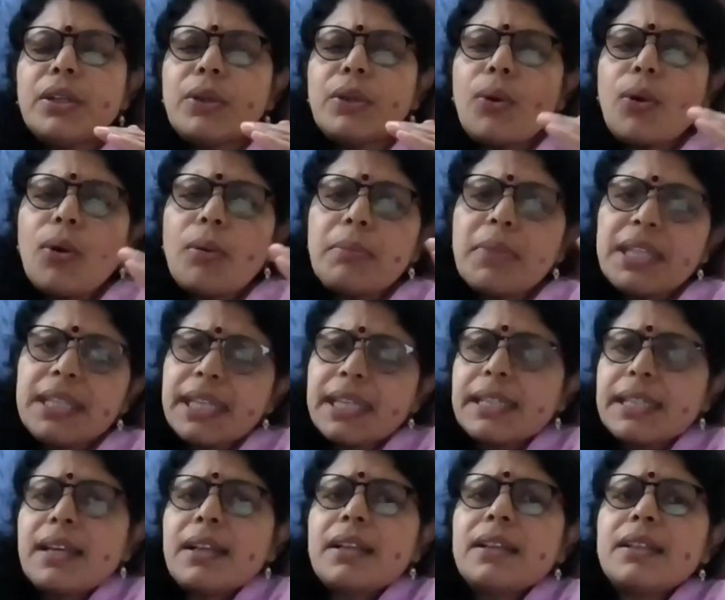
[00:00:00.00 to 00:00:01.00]

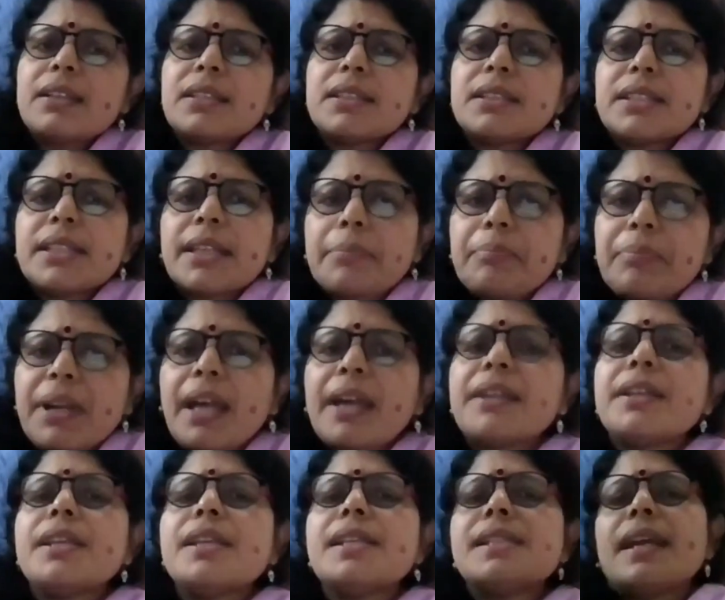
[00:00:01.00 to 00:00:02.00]
Normally, the
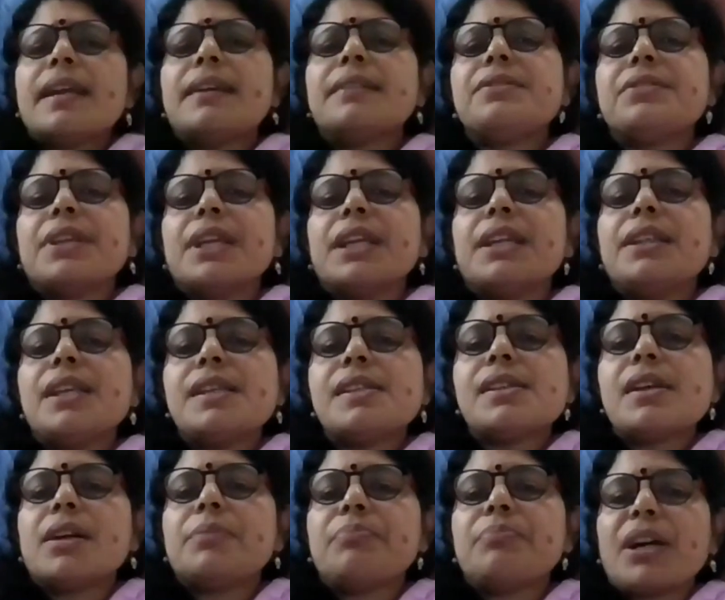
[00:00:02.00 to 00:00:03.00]
apprentice and
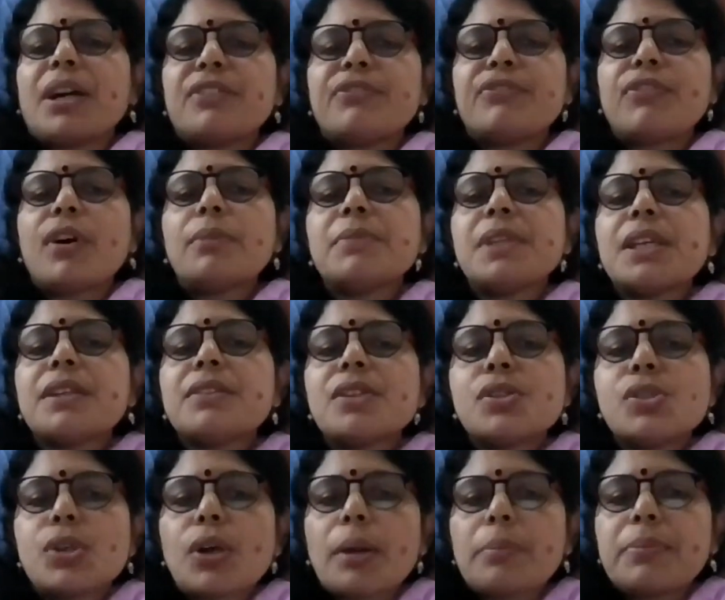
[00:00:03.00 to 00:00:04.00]
trainees are performing
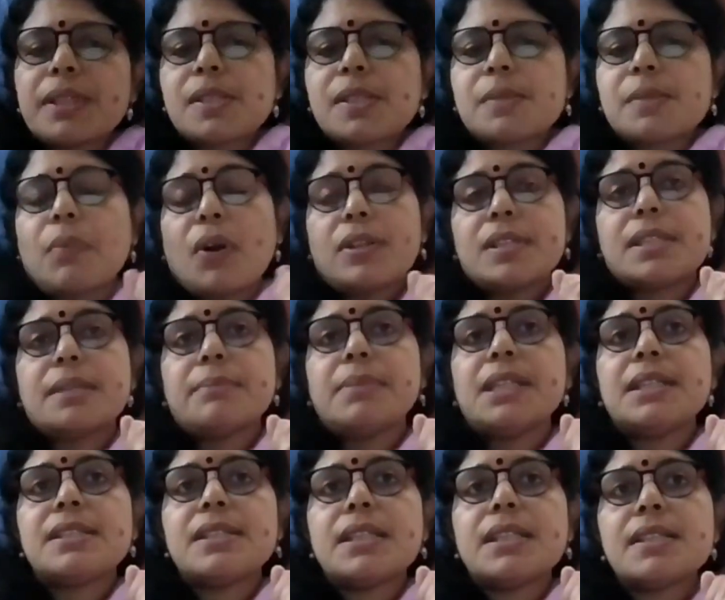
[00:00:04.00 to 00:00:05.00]
the job
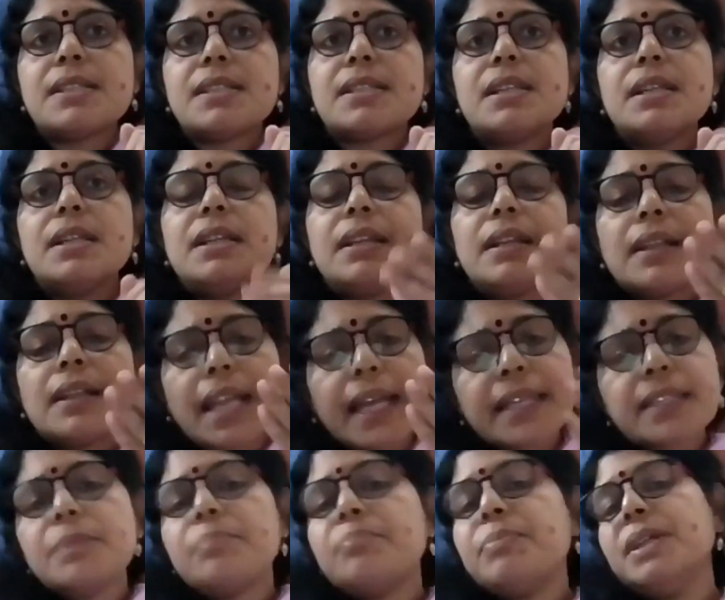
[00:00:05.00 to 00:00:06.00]
responsibilities
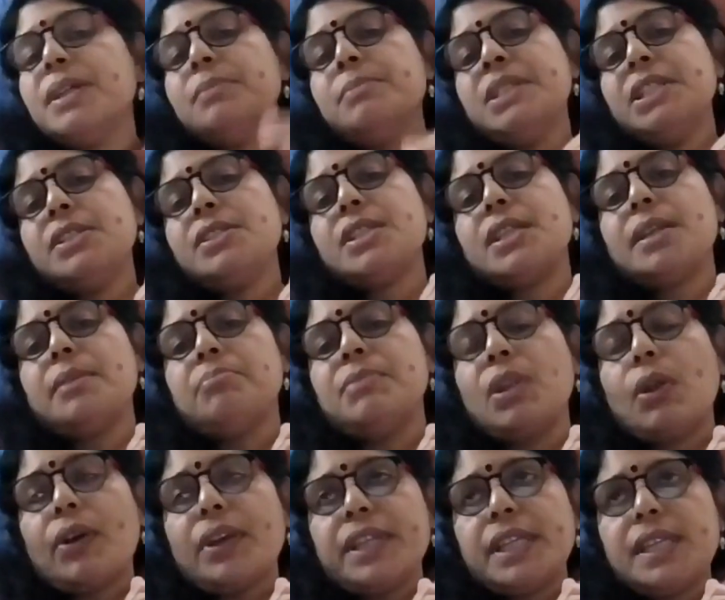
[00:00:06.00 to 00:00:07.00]
like the permanent
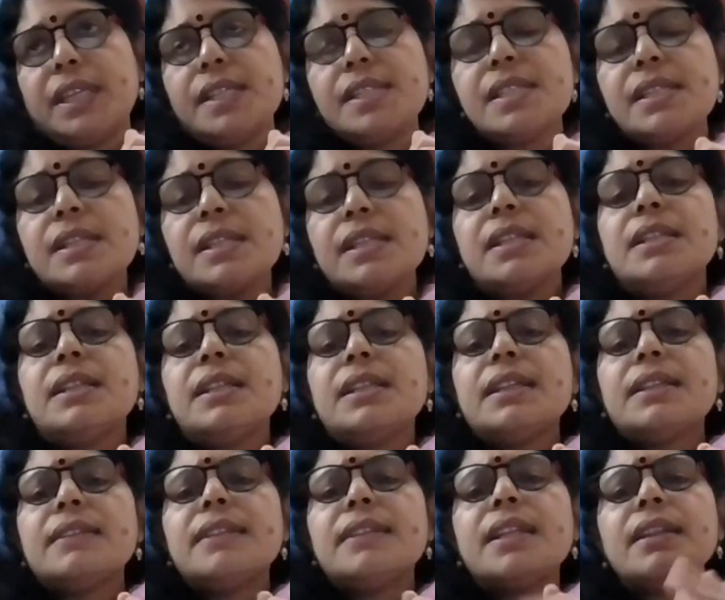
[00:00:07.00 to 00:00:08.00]
employees,
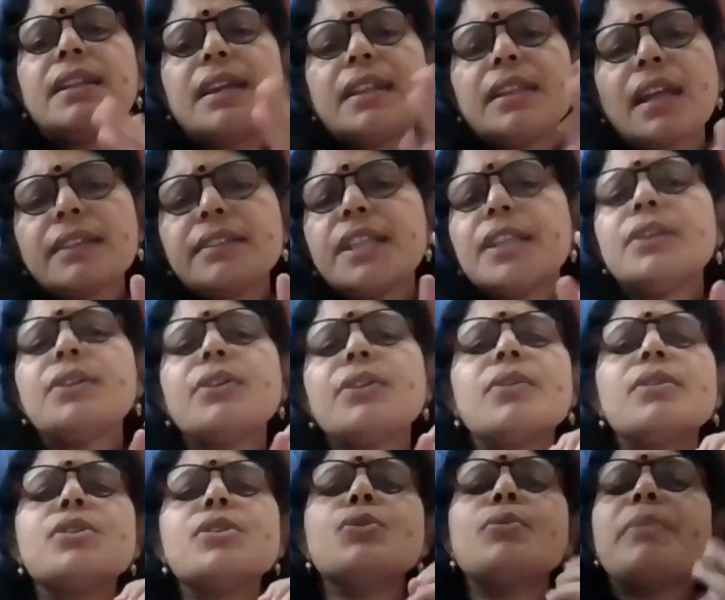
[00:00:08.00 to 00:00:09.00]
then nothing
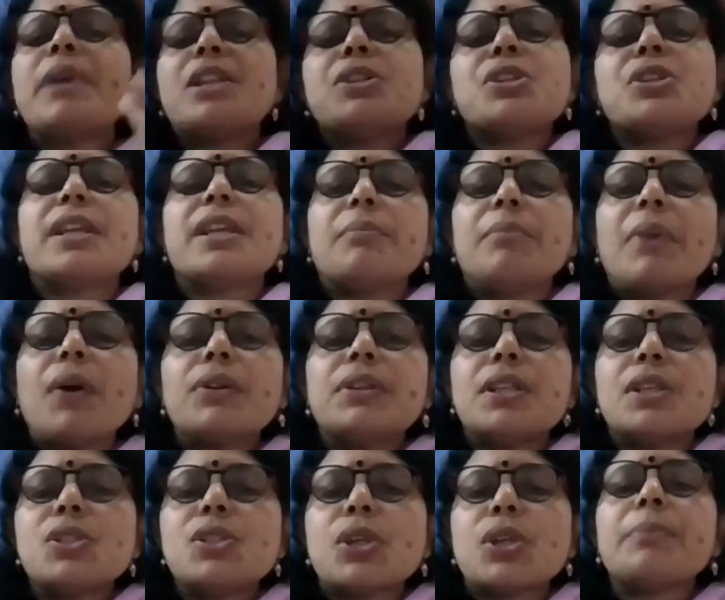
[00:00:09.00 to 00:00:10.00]
wrong to mention
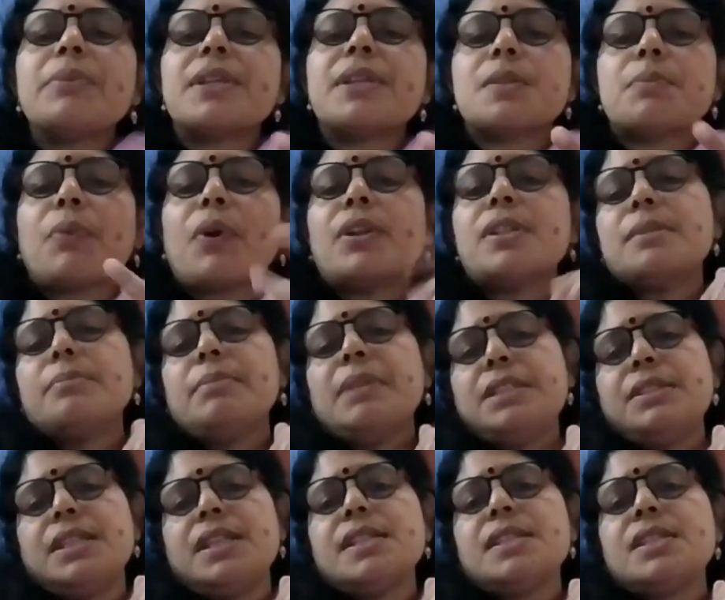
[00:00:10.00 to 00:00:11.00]
about the job
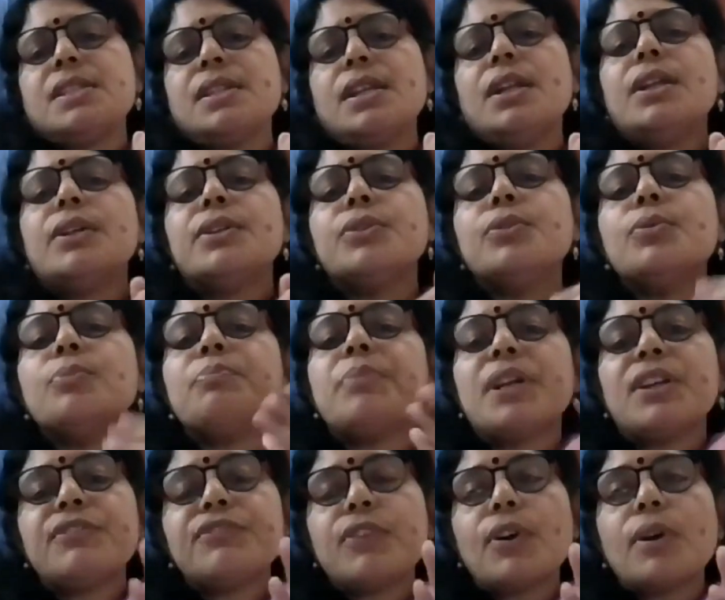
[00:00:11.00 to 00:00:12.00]
responsibilities you
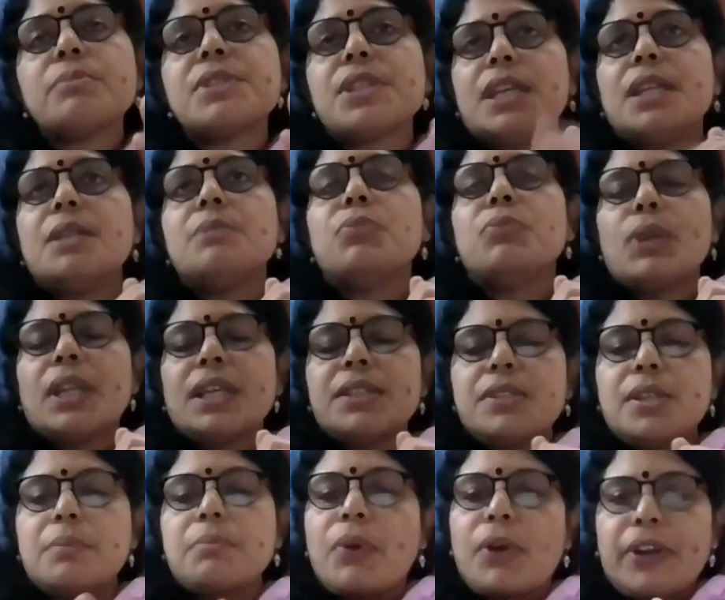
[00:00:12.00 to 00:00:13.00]
performed in
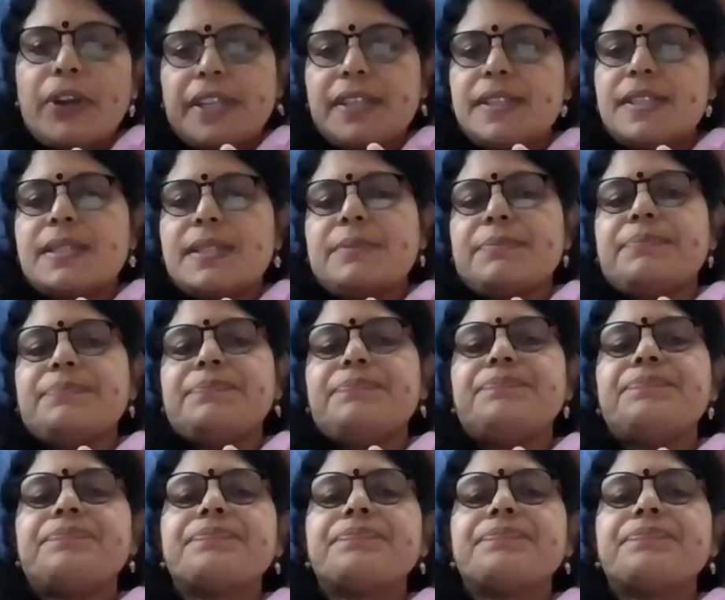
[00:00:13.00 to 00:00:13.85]
bulletin points.